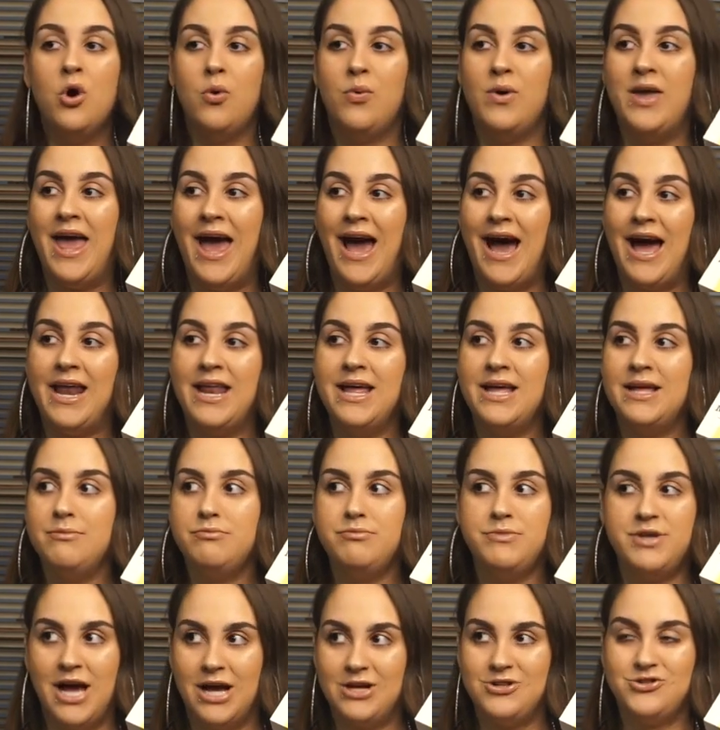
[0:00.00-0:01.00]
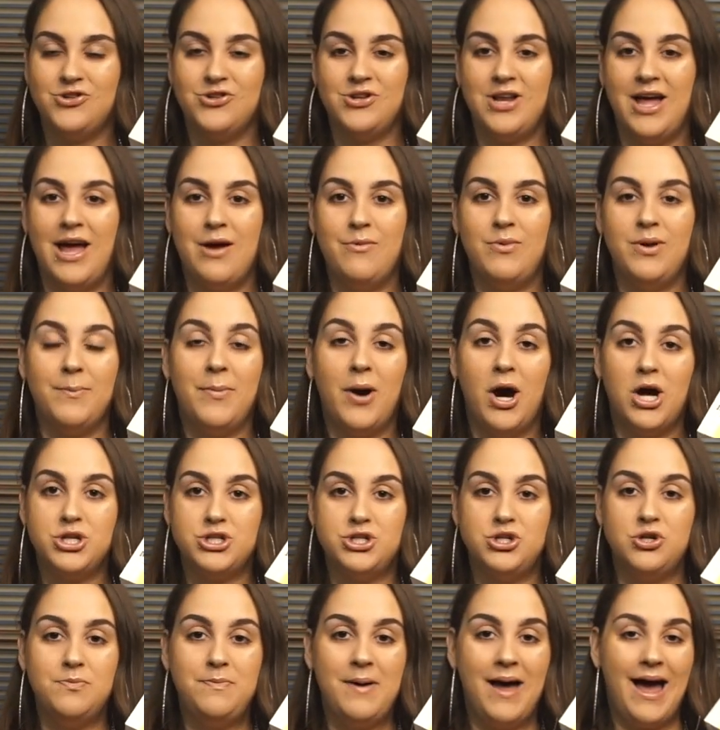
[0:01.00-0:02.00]
We had it yesterday, we
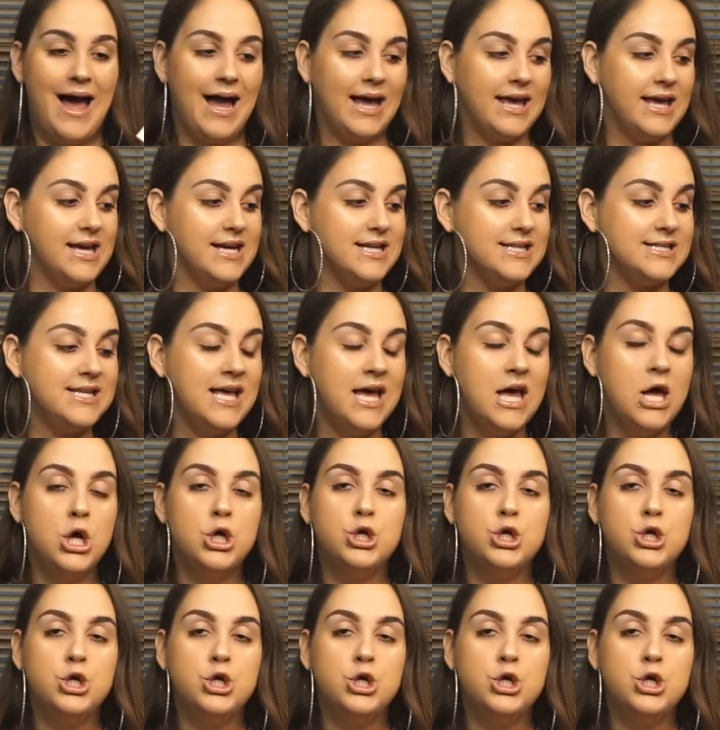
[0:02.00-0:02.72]
bought two packets